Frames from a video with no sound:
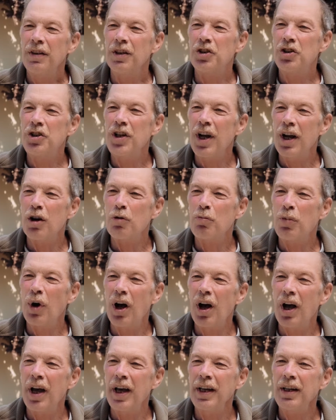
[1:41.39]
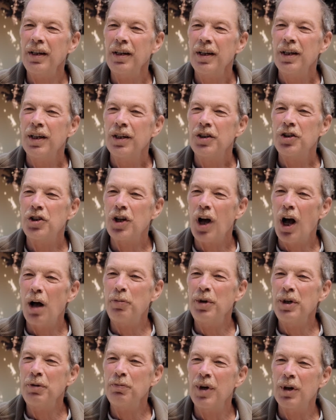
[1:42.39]
share-buying,
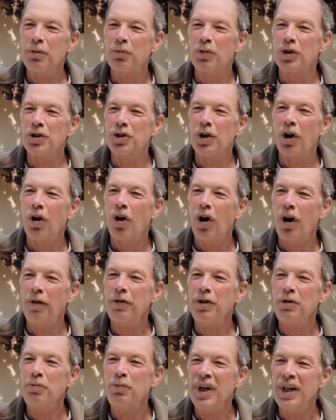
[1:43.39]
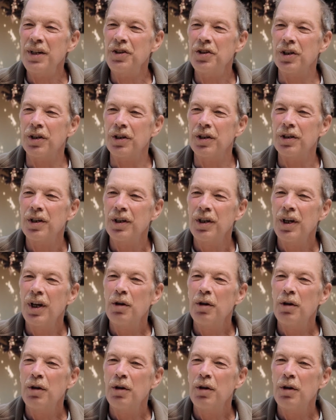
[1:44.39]
shopping members are often mentioned,